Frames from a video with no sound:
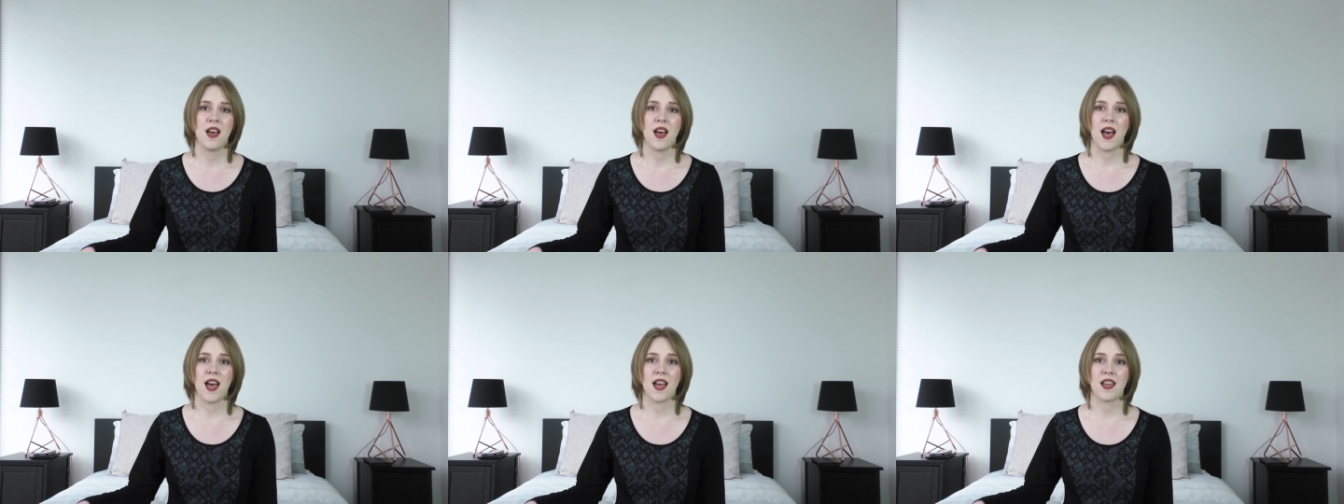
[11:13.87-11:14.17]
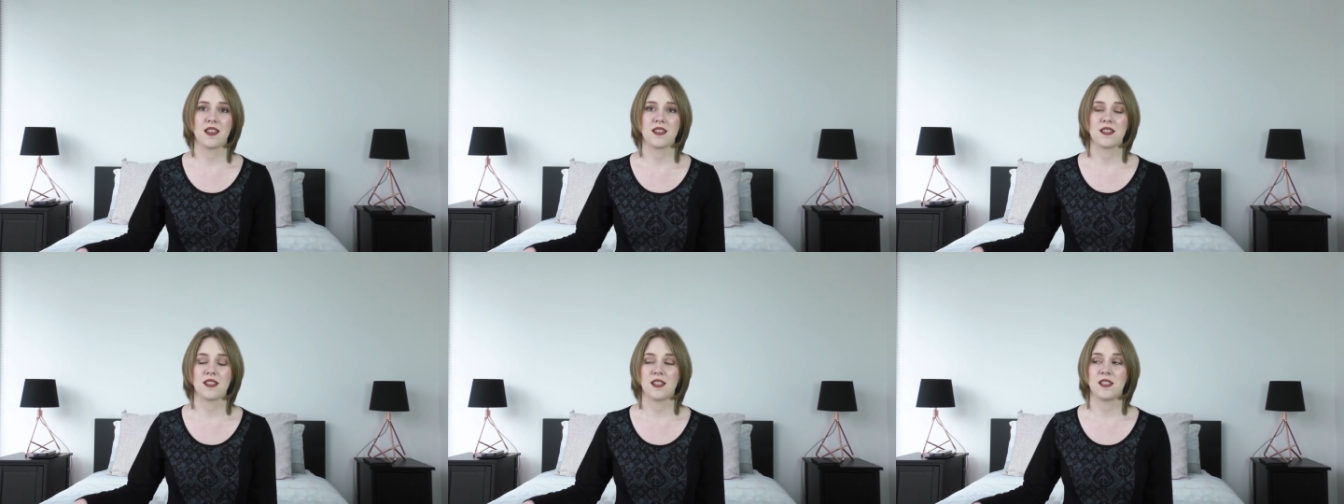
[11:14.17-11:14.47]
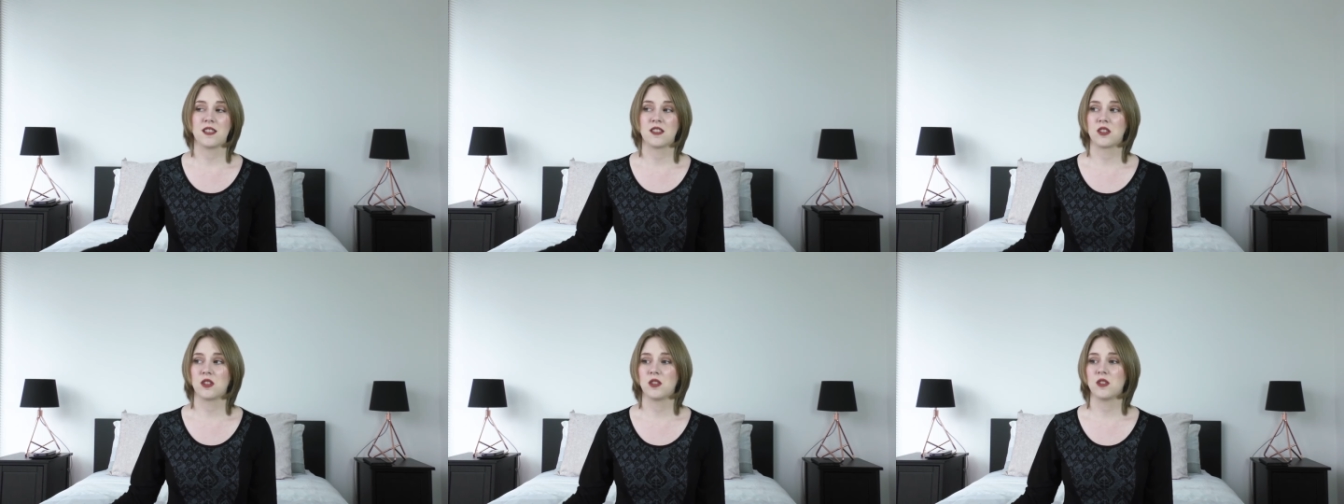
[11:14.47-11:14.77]
And
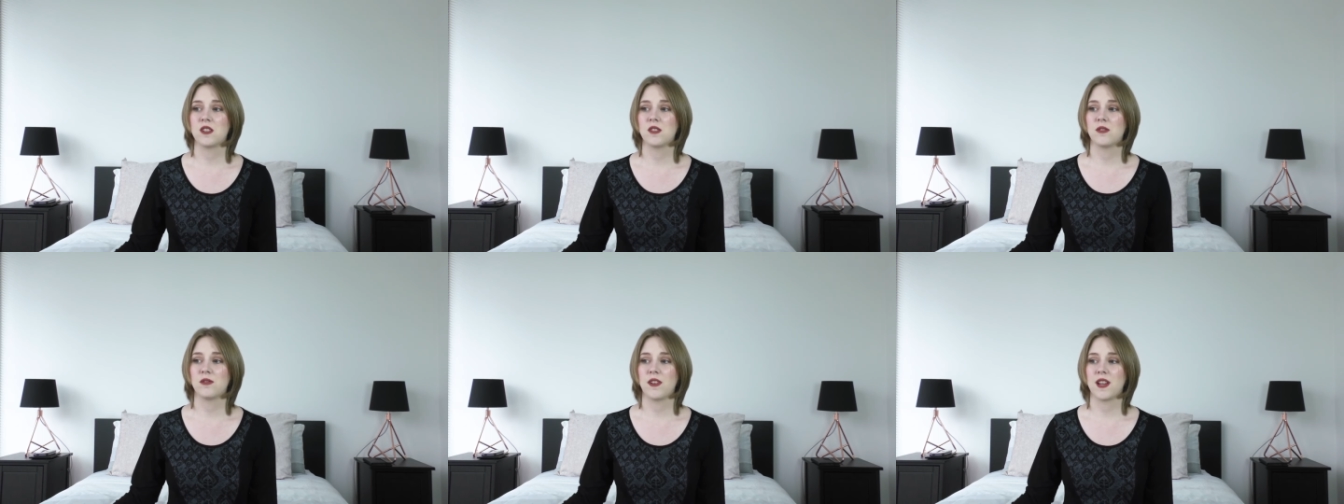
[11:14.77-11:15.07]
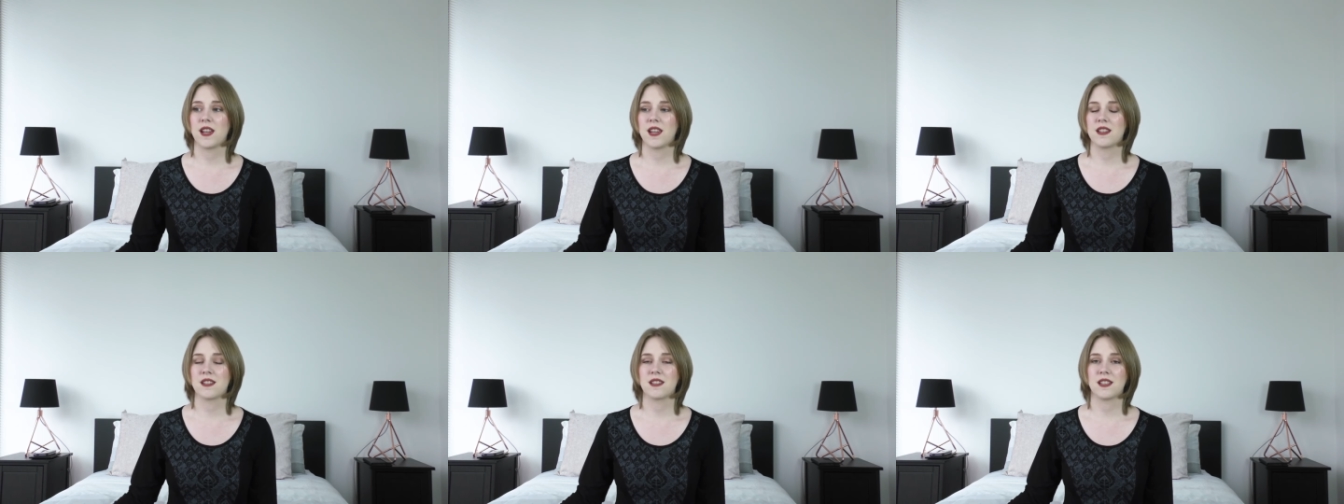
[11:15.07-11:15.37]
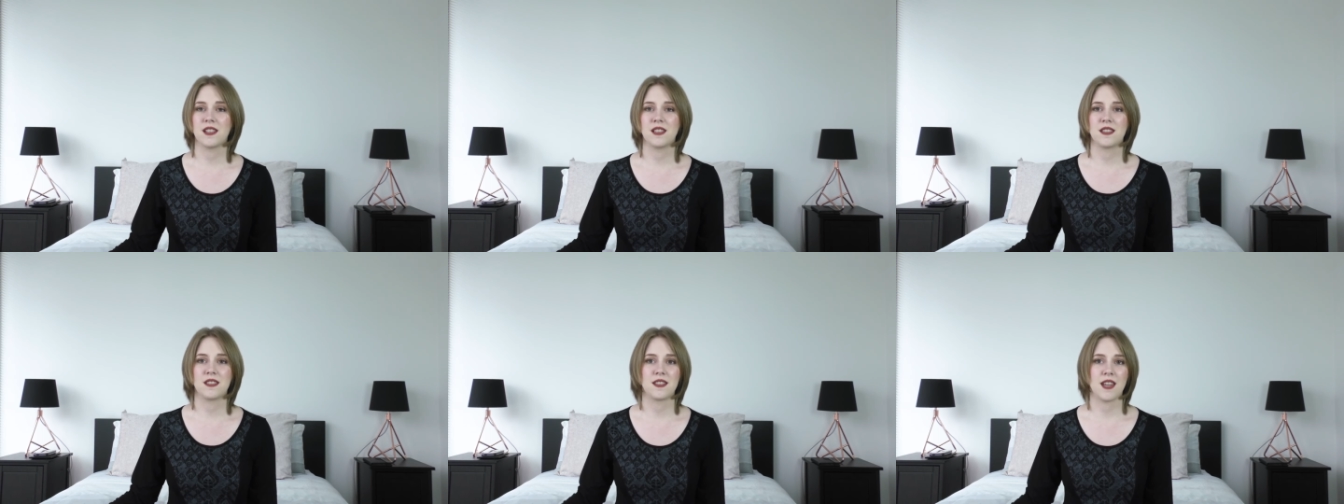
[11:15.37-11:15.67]
it's good to find
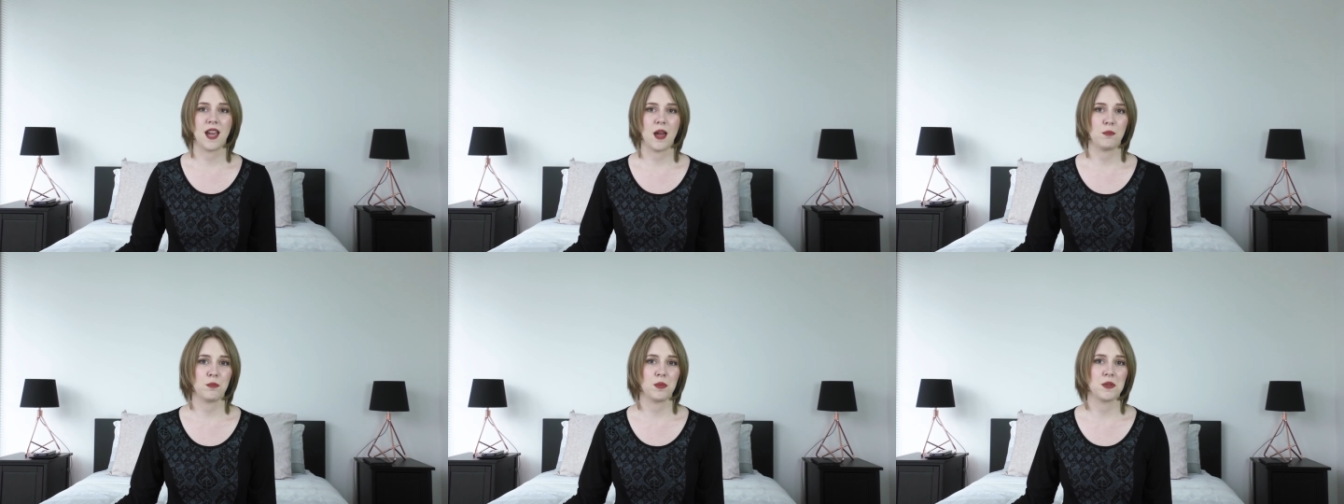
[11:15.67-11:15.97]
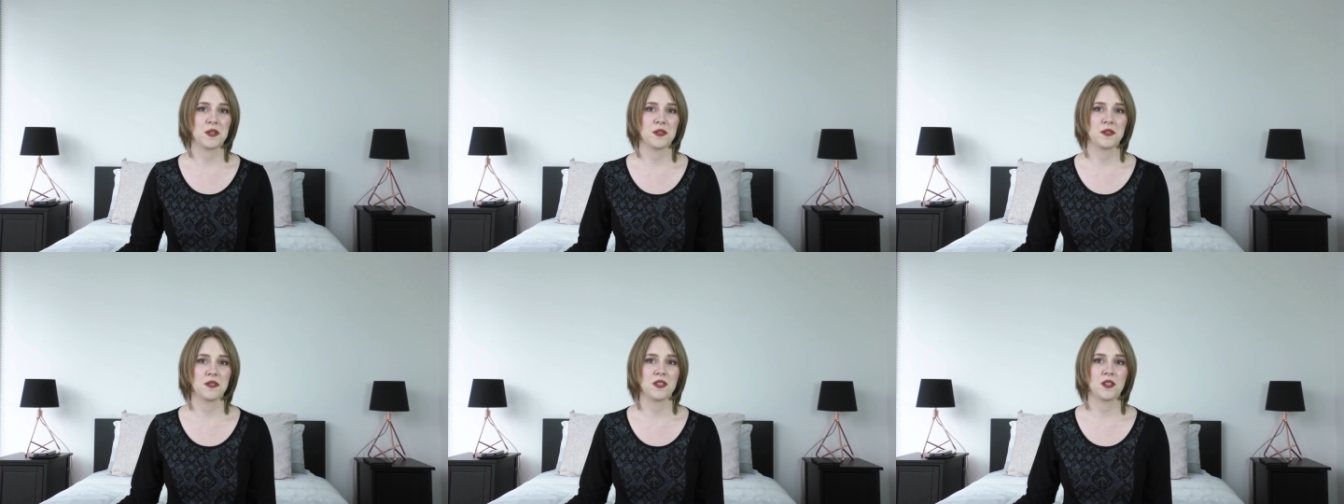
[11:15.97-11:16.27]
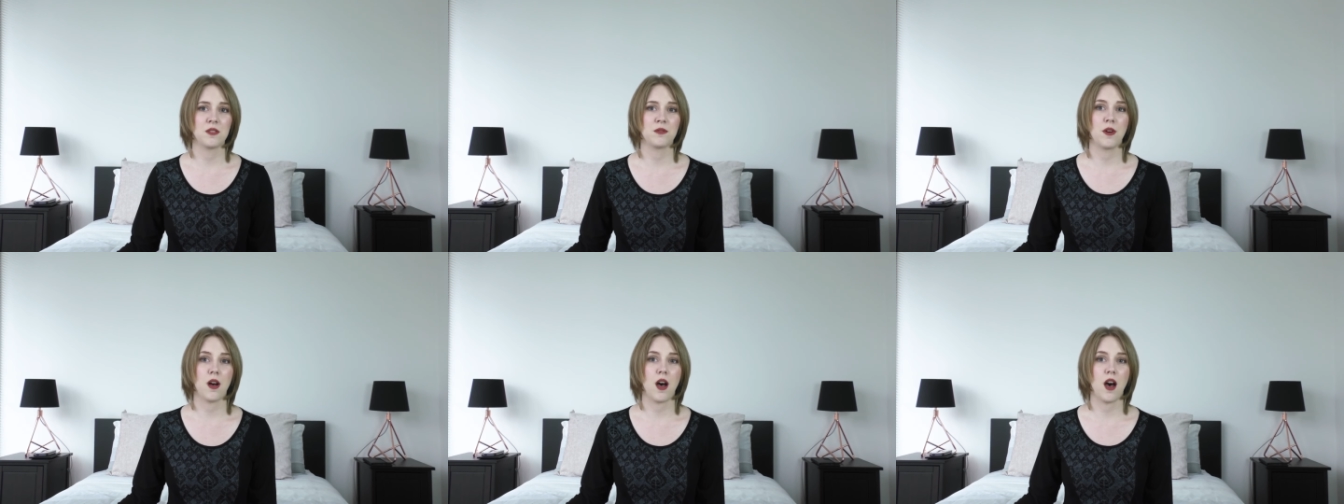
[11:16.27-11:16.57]
examples
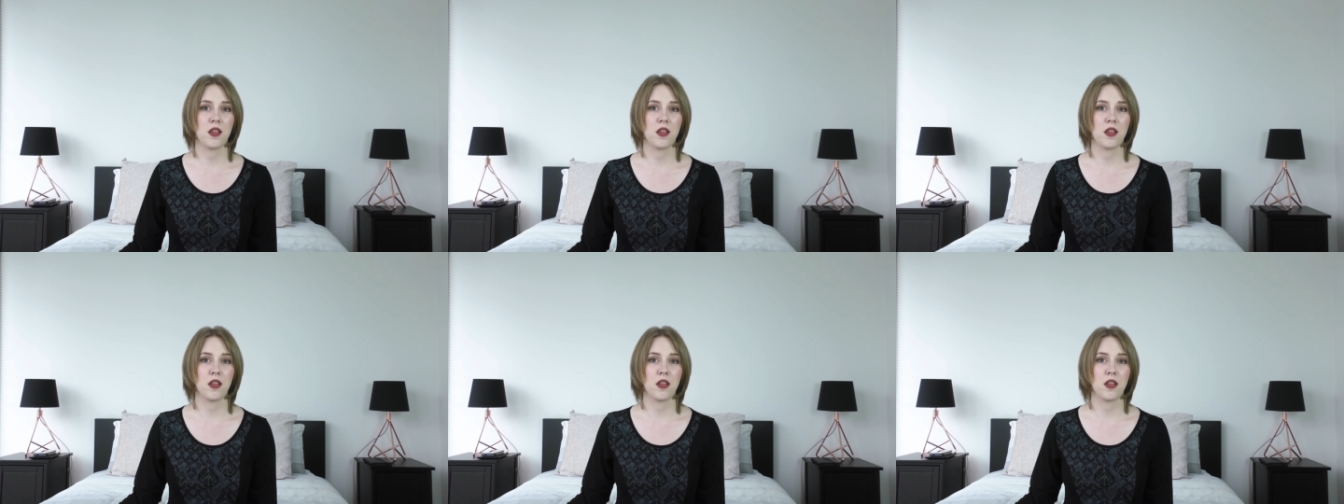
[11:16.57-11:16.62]
of